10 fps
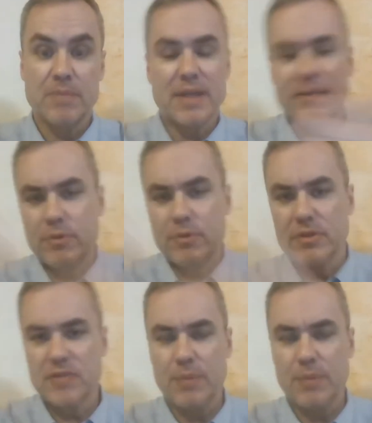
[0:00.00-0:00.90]
I'll give you an
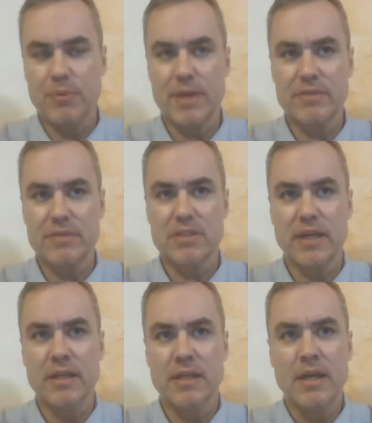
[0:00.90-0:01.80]
example. We have a
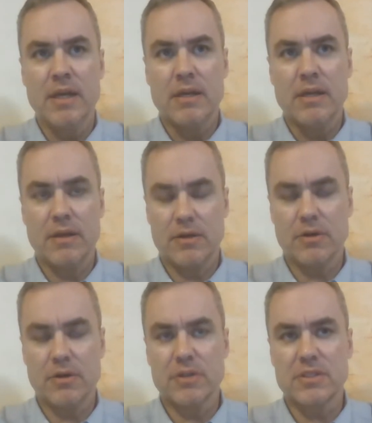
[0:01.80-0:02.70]
site on
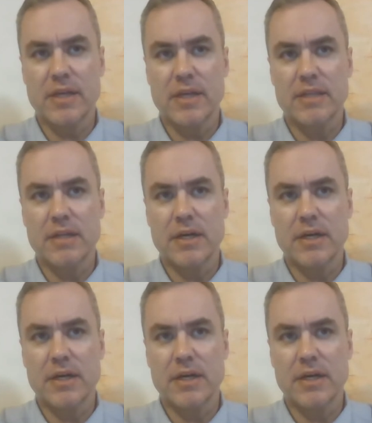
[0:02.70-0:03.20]
our, on our site.